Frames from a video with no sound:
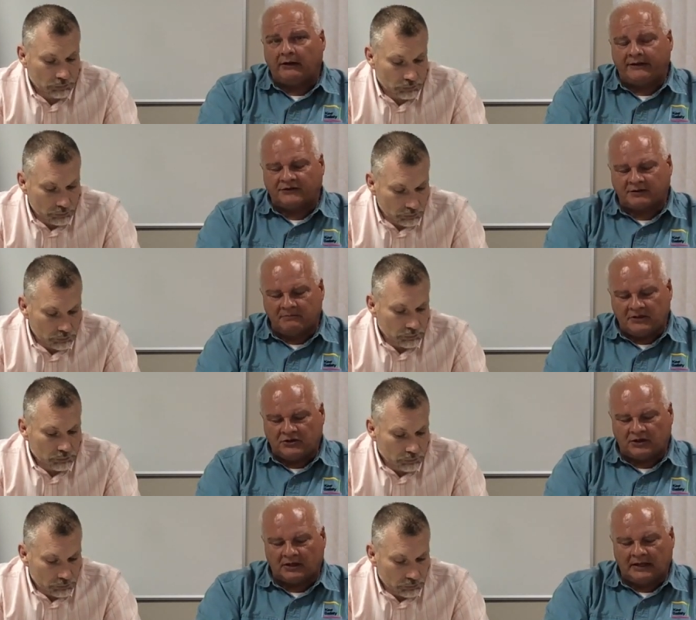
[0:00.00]
Speaker 1: area of
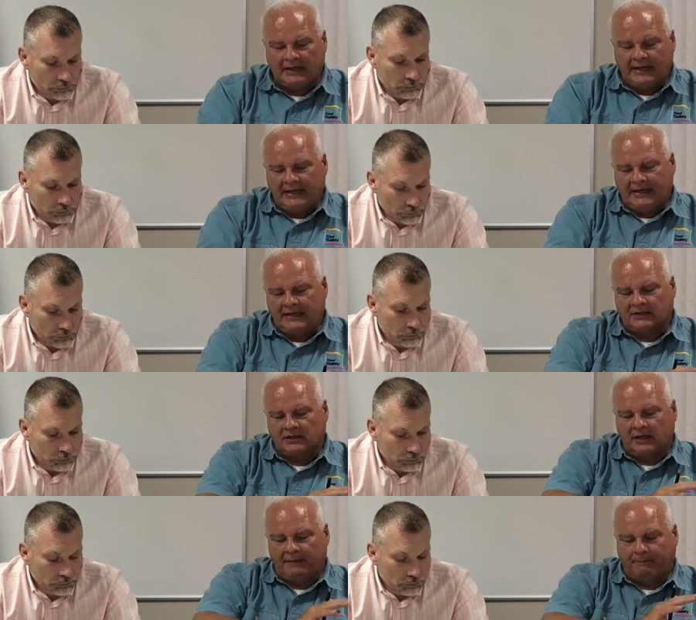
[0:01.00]
submission
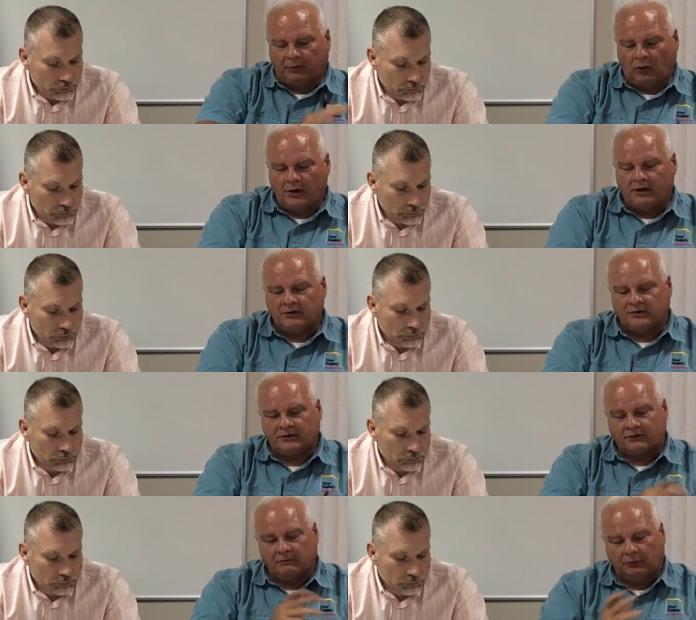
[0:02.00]
is
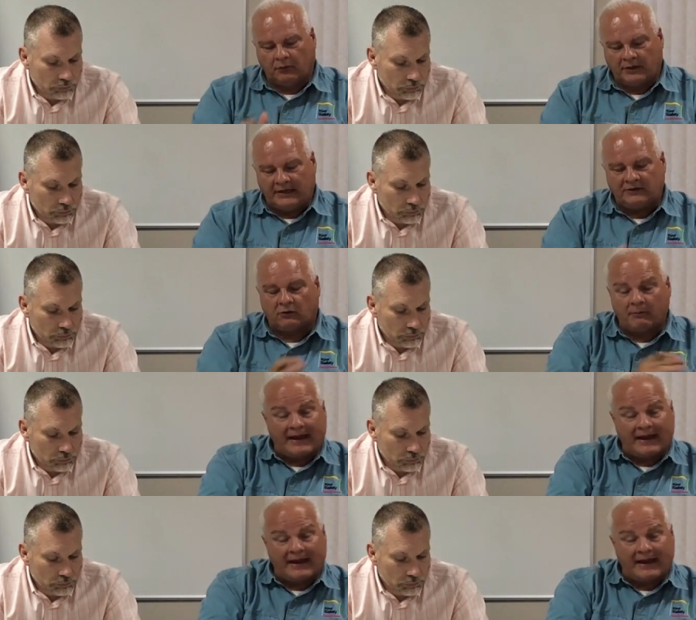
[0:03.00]
employers to employees or